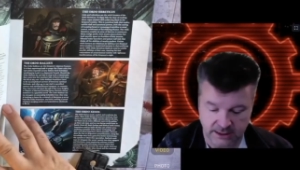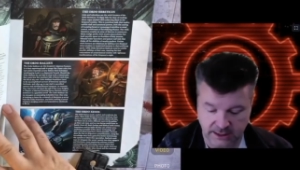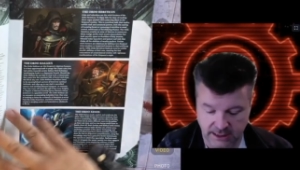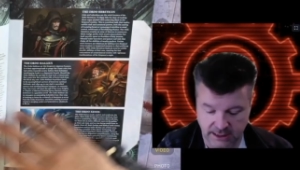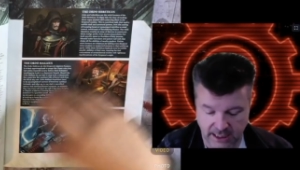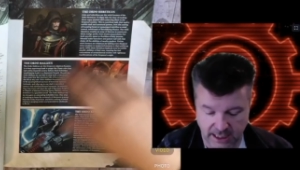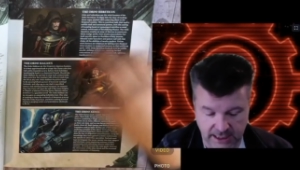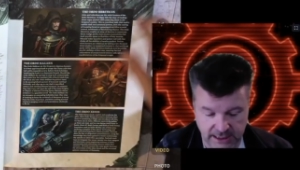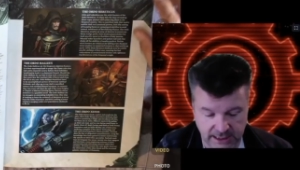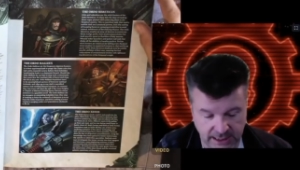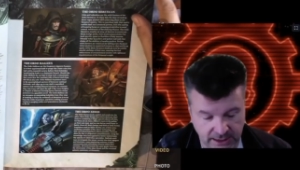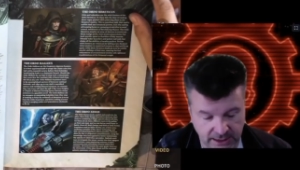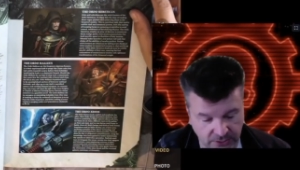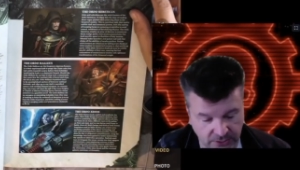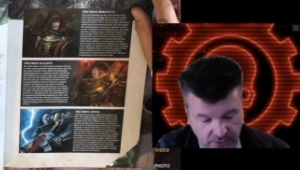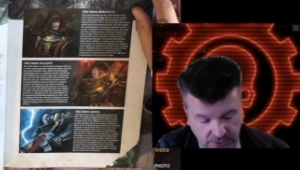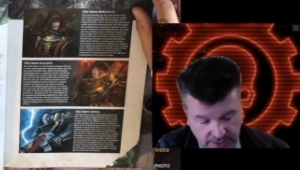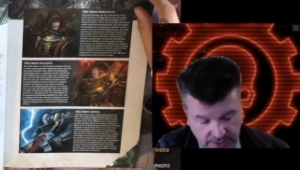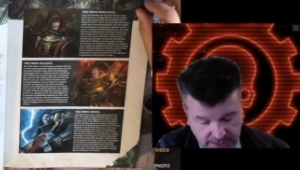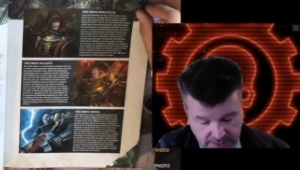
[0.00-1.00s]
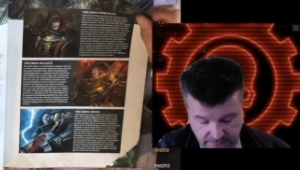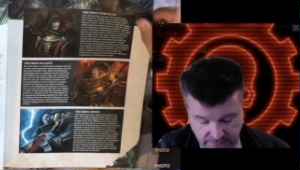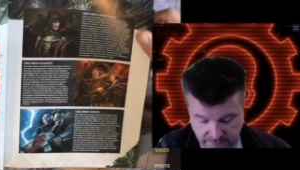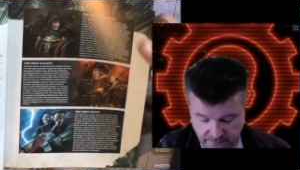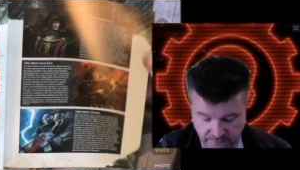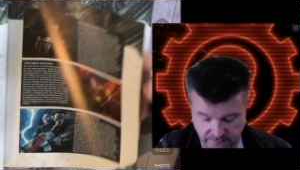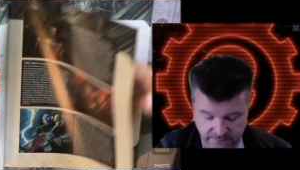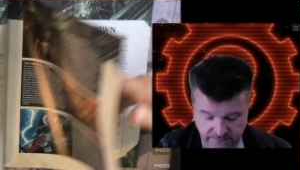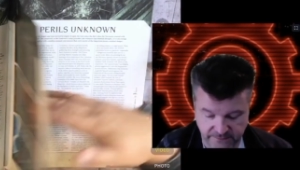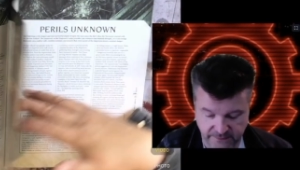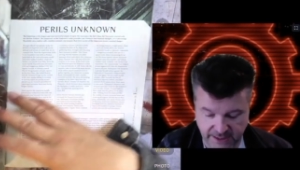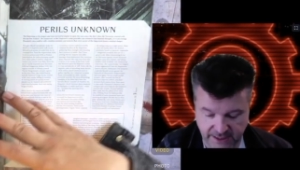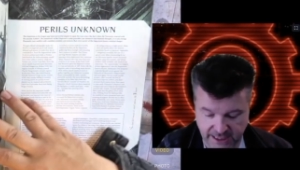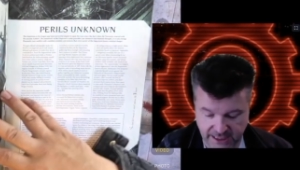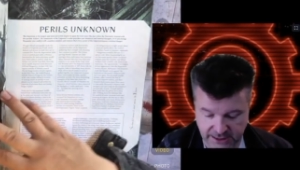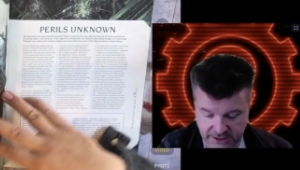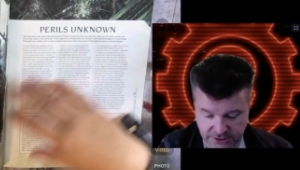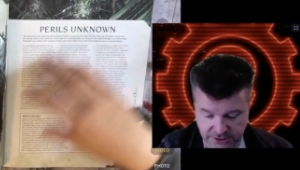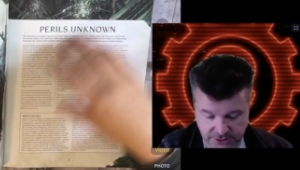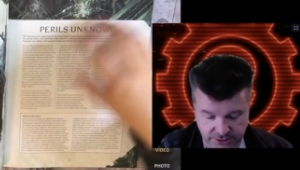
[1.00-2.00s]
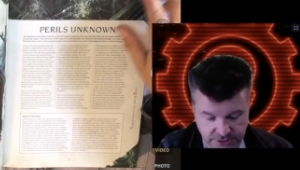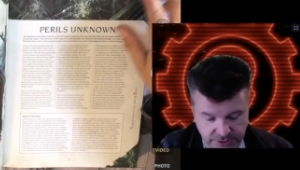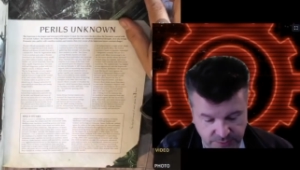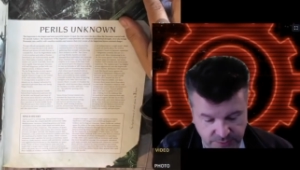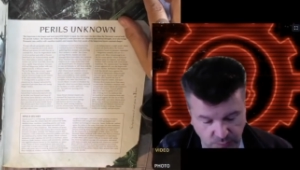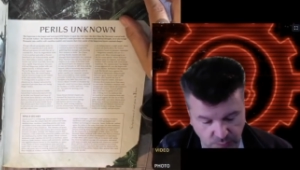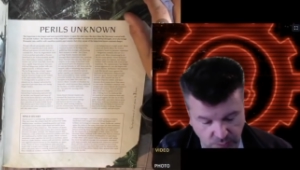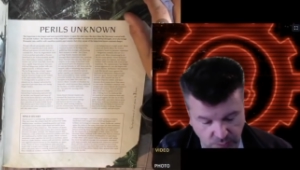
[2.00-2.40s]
getting you in on all the different factions and